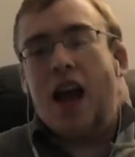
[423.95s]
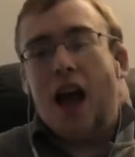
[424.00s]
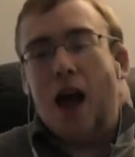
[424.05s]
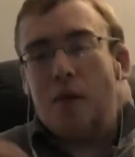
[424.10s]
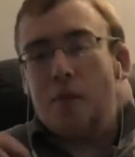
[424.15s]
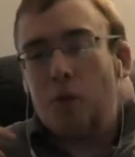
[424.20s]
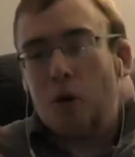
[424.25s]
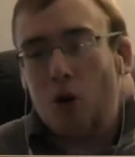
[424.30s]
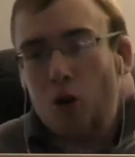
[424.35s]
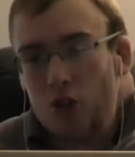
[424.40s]

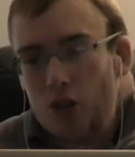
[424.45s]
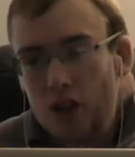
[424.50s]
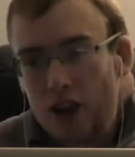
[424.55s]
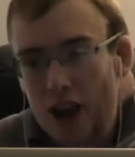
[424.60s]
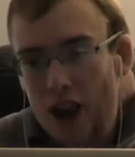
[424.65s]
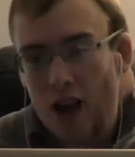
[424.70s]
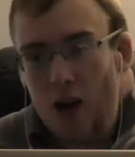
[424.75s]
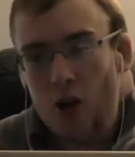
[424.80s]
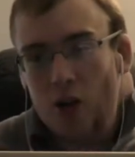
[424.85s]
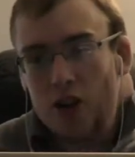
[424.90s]
and
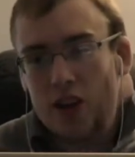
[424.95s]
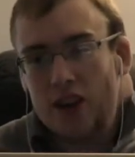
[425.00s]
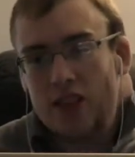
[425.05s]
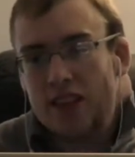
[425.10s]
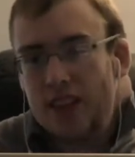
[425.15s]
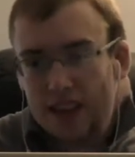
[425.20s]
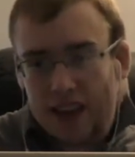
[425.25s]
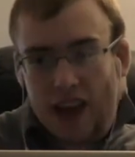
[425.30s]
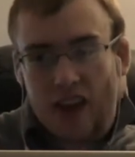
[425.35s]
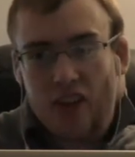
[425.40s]
personality
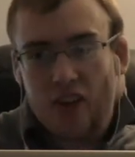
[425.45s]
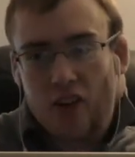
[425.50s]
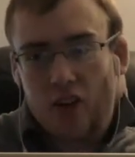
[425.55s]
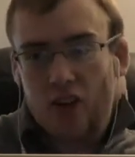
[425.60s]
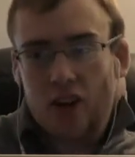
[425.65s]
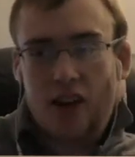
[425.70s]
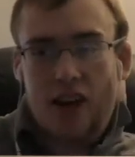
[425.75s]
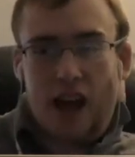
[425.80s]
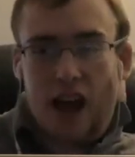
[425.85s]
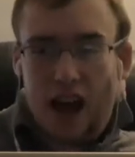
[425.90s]
together.
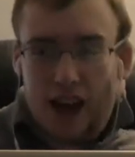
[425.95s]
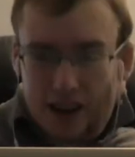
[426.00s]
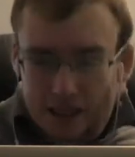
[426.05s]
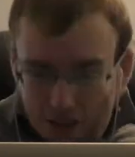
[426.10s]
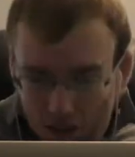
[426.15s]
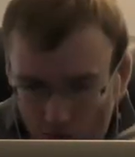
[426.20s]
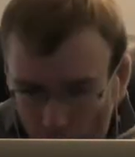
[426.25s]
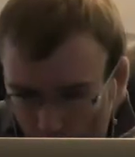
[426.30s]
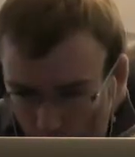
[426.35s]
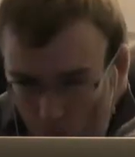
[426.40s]
And
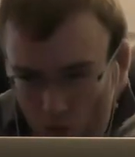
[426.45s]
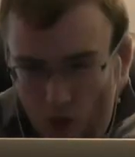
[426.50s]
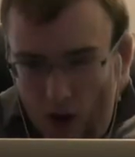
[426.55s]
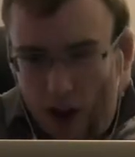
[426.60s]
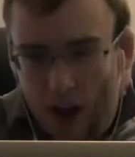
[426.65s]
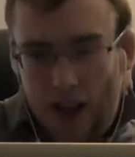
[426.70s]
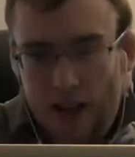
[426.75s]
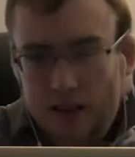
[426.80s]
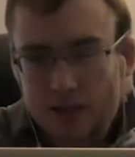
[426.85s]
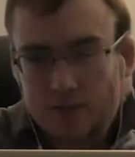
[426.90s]
it's
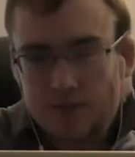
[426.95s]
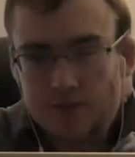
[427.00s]
great.